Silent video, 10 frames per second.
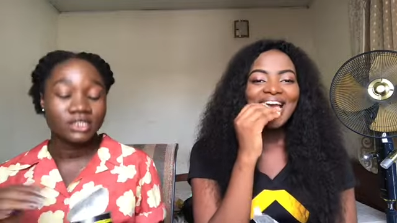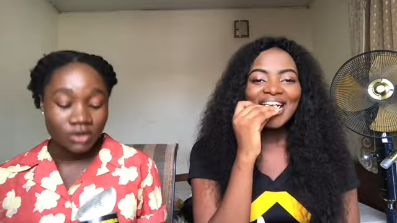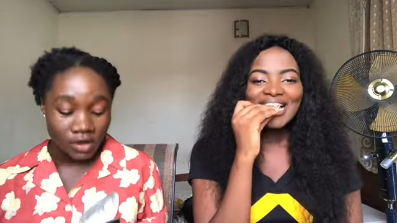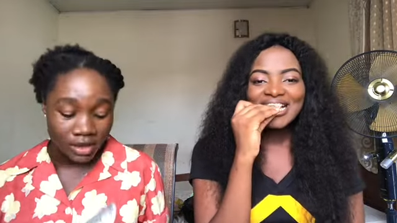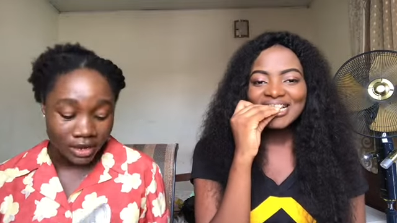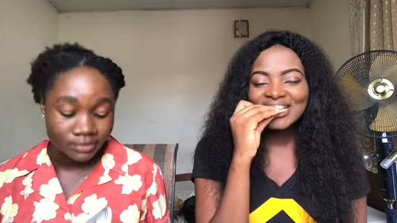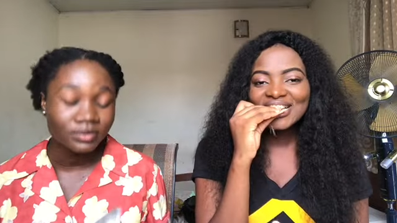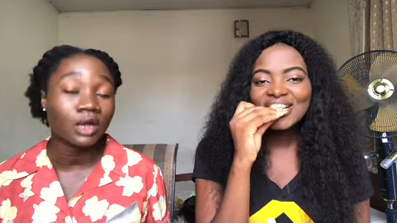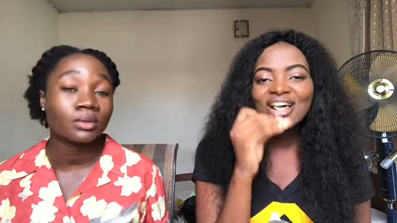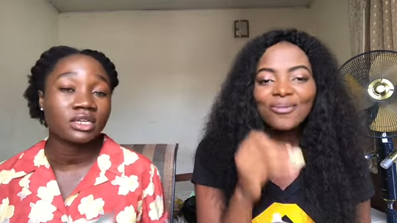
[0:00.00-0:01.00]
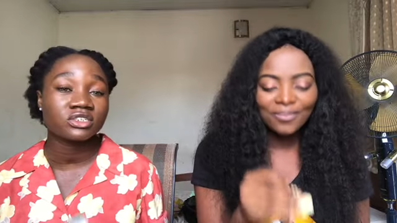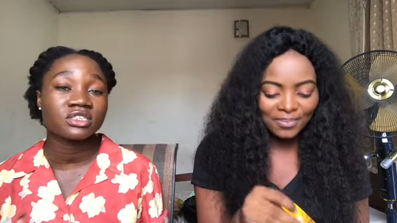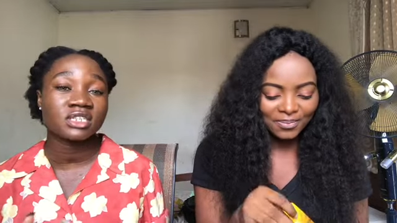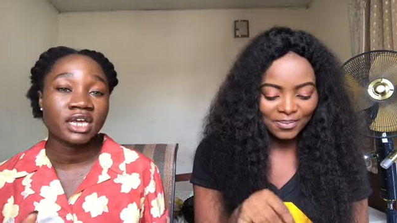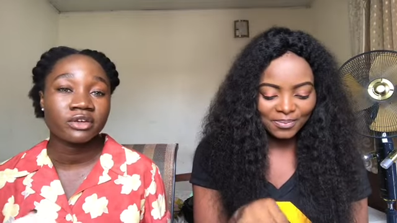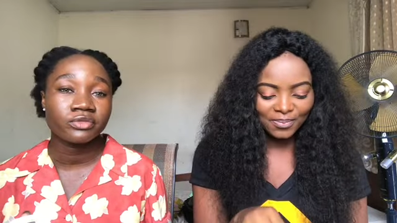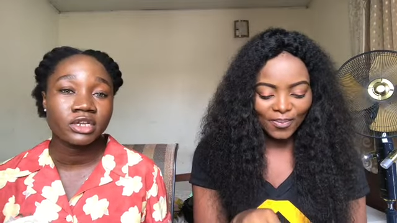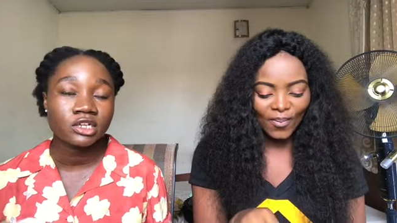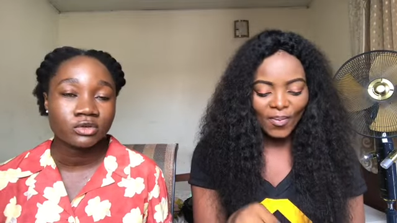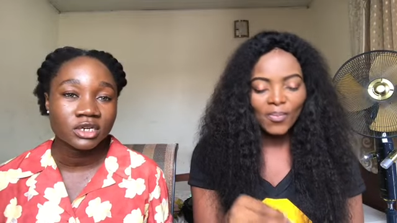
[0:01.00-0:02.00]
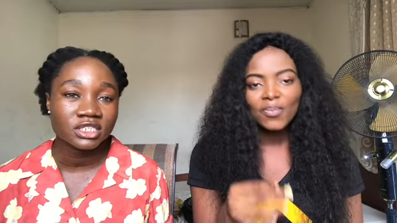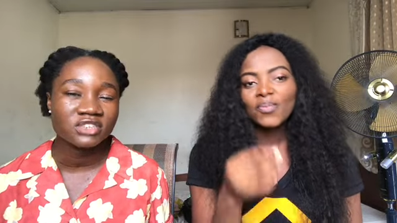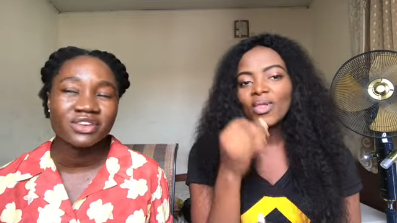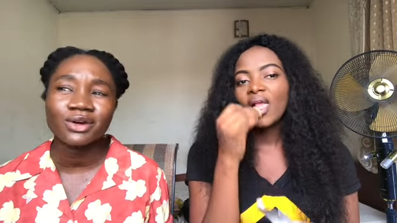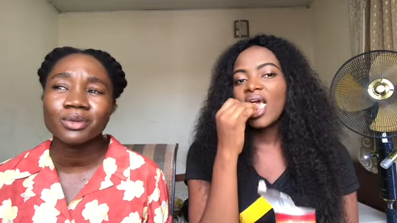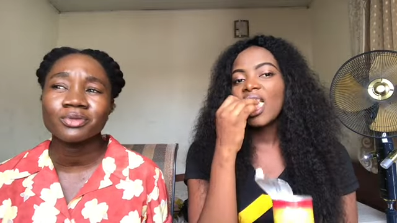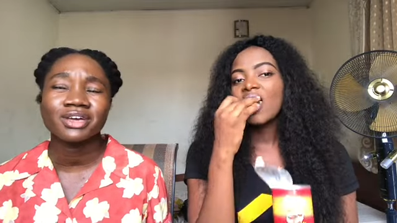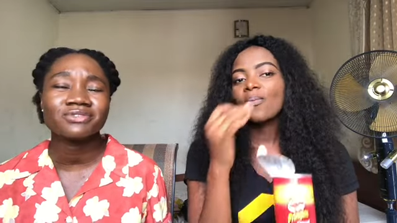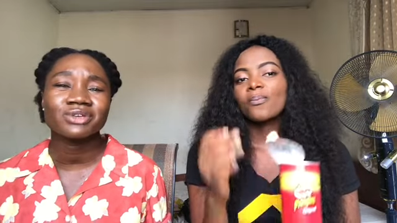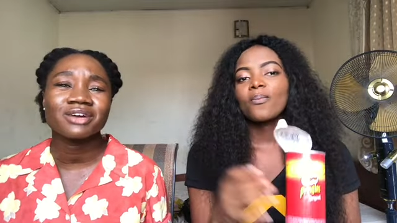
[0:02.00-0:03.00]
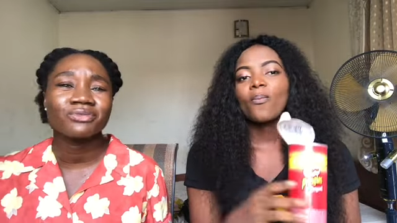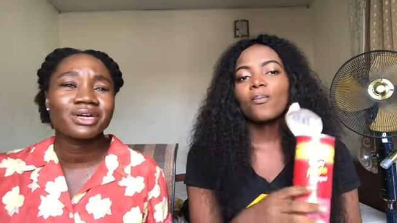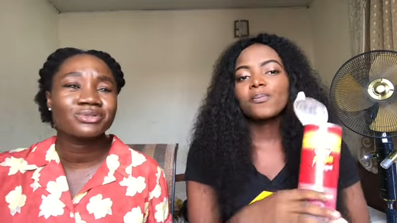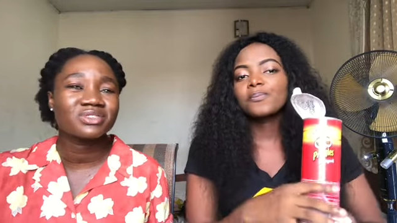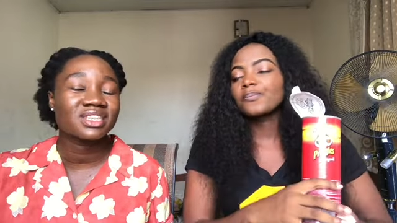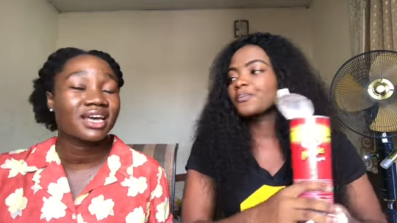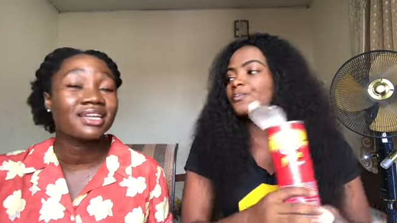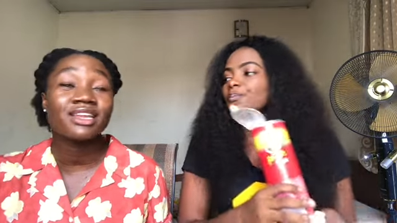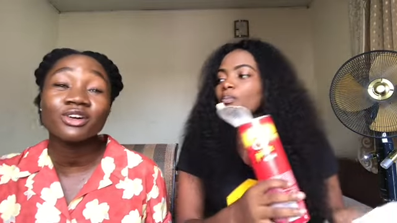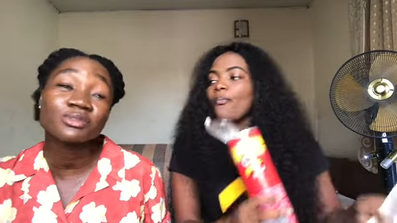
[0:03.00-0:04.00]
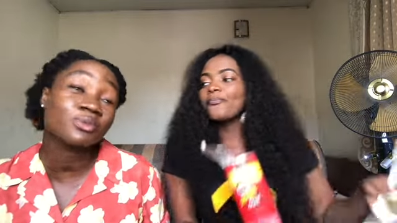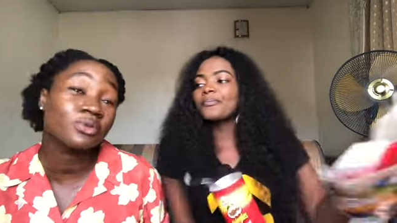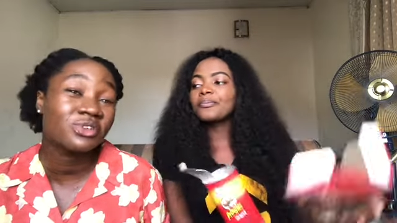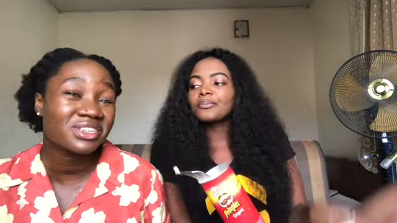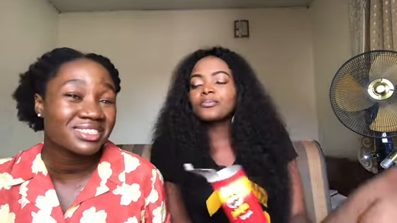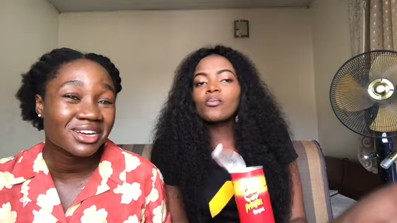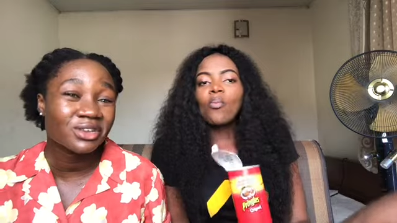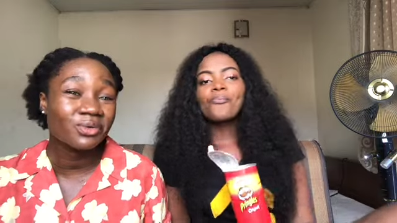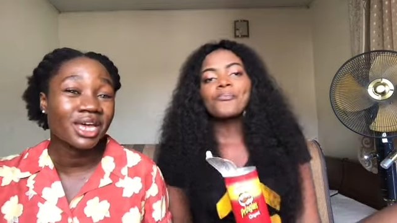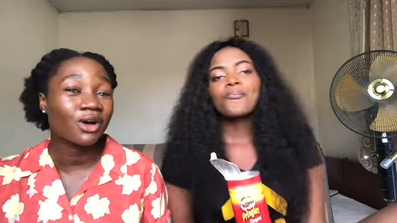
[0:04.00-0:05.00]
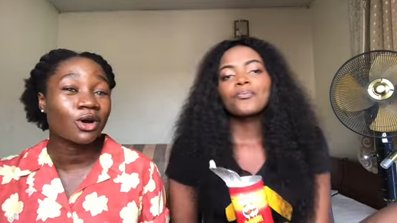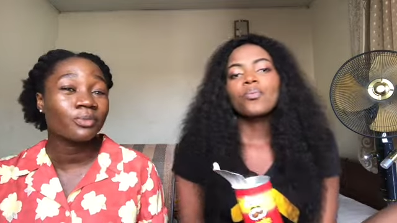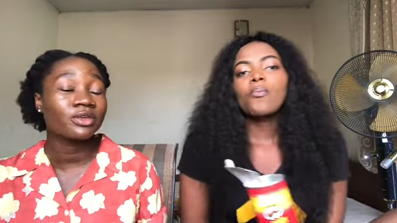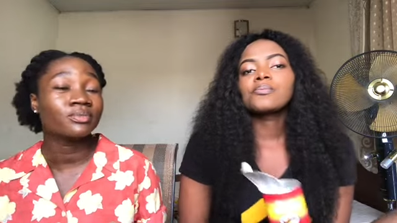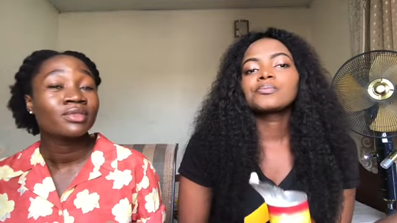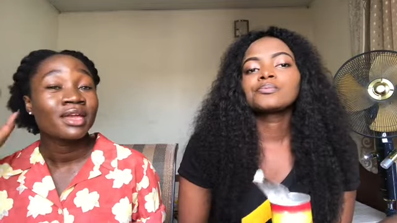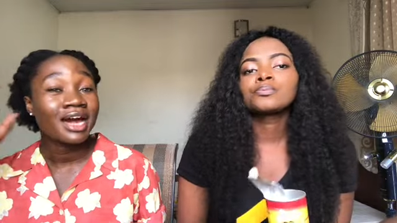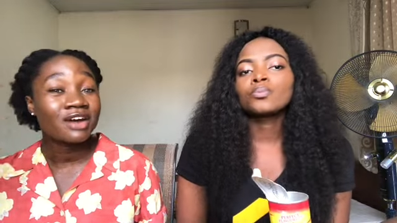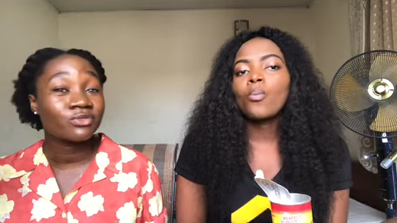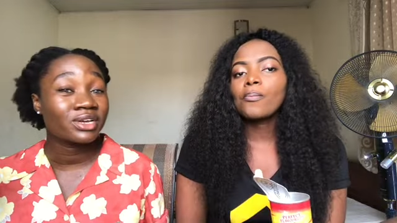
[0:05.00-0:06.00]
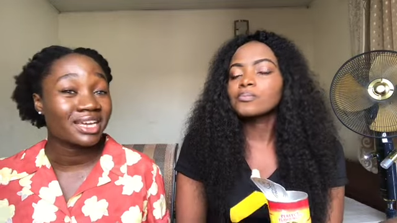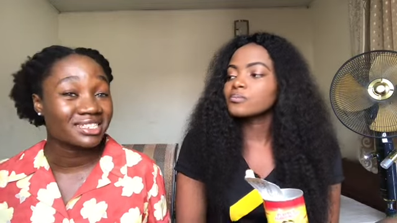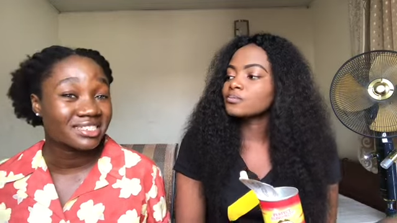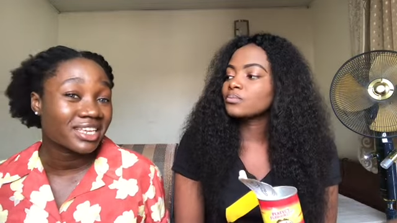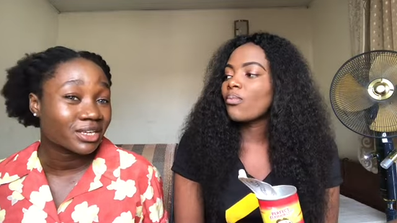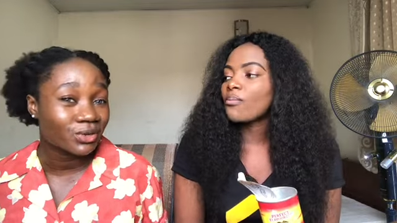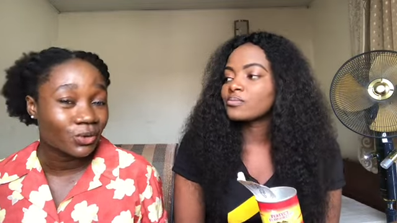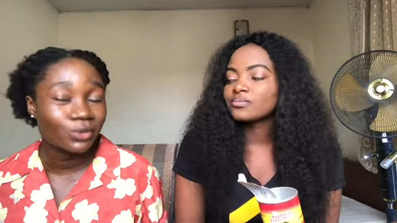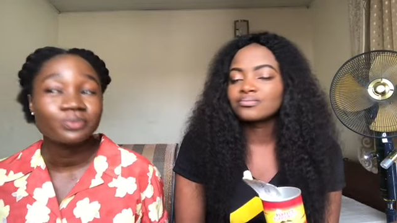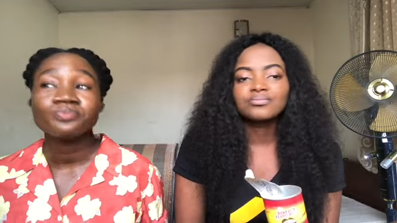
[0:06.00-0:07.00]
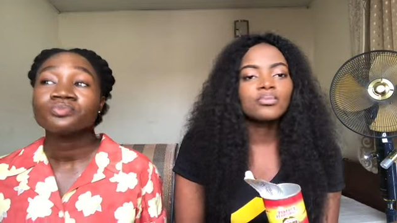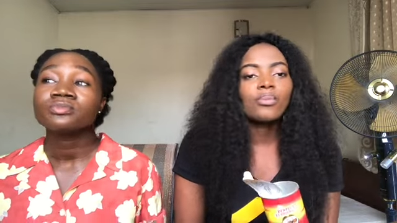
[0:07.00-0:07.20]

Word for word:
Speaker 1: so yeah, accommodation is like really crazy. If you're coming, you have to have where to stay. And Lagos people will not tell you when you're coming, mm. have where you're staying. Oh.